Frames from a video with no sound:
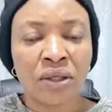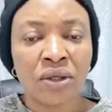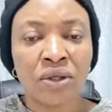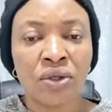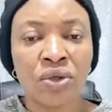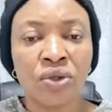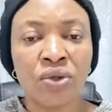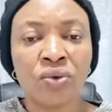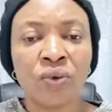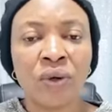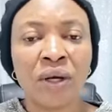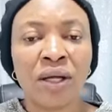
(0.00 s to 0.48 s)

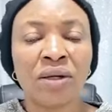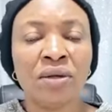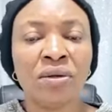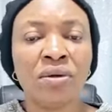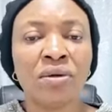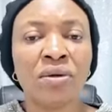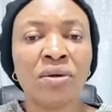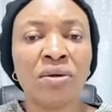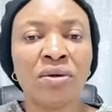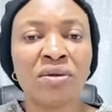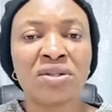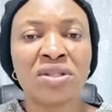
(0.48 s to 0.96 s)
you are
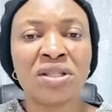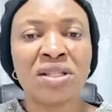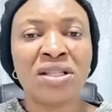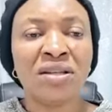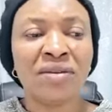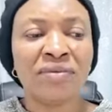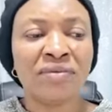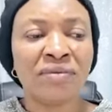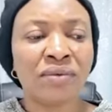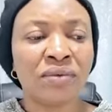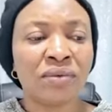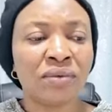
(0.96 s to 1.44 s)
not
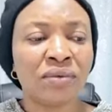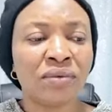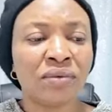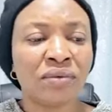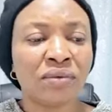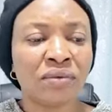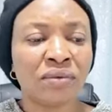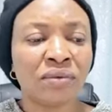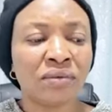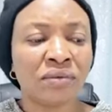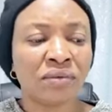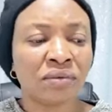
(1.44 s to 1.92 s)

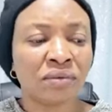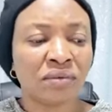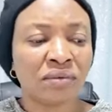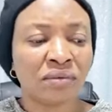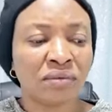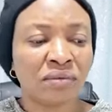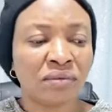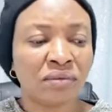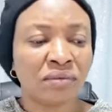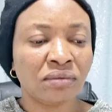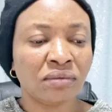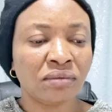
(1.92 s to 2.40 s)
even...
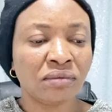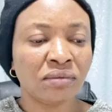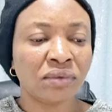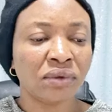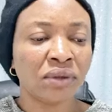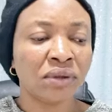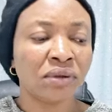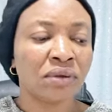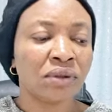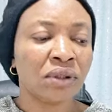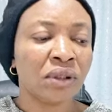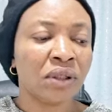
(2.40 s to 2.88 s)

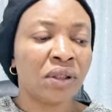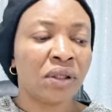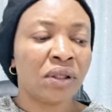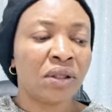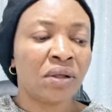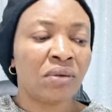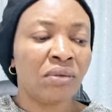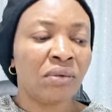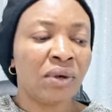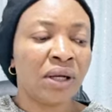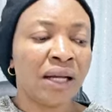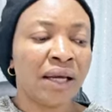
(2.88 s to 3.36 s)

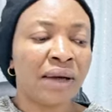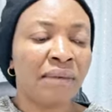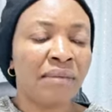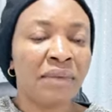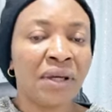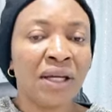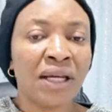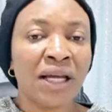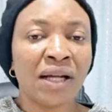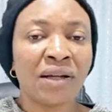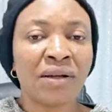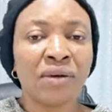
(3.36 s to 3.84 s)
When I
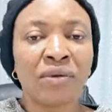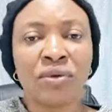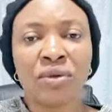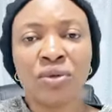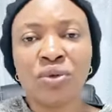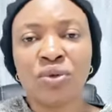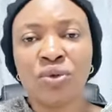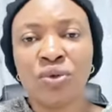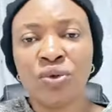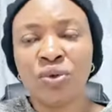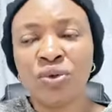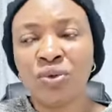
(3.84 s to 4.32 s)
mean, I don't
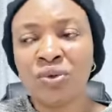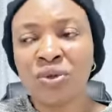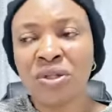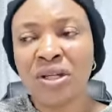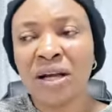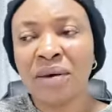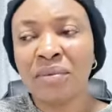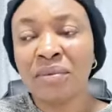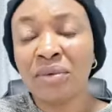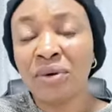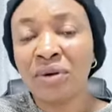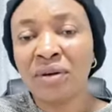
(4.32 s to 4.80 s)
want to use,
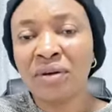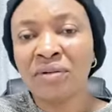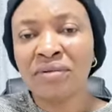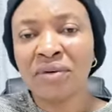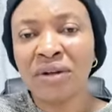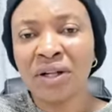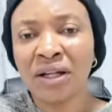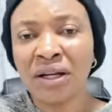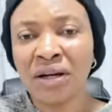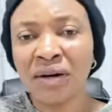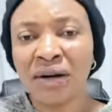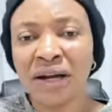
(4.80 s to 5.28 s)
I'm looking
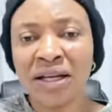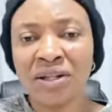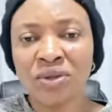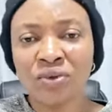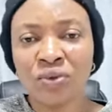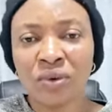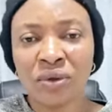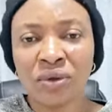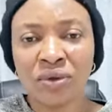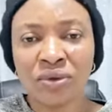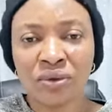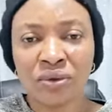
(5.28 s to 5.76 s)
for the right
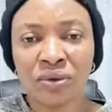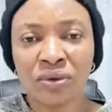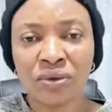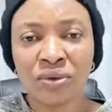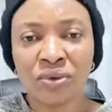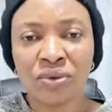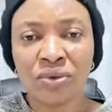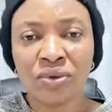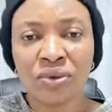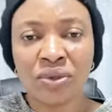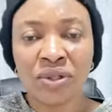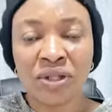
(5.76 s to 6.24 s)
word to
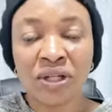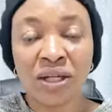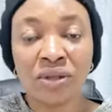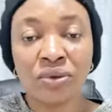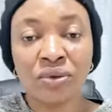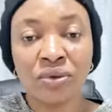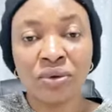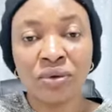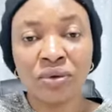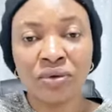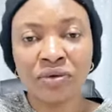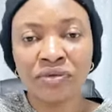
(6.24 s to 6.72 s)
use so that
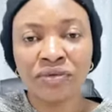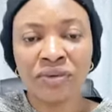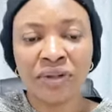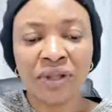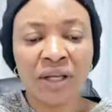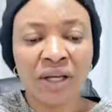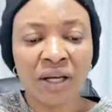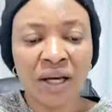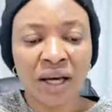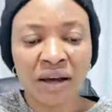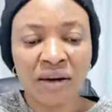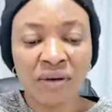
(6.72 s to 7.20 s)
you don't
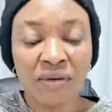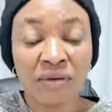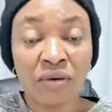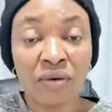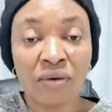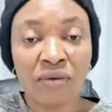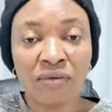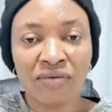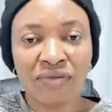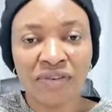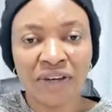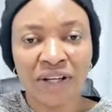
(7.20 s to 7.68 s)
feel
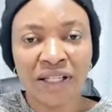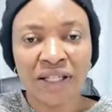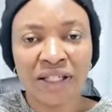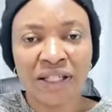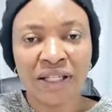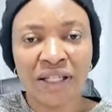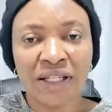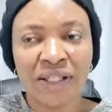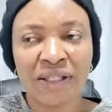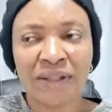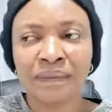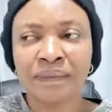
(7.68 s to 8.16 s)

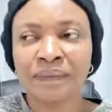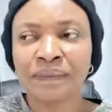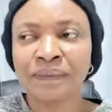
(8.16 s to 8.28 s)
offended.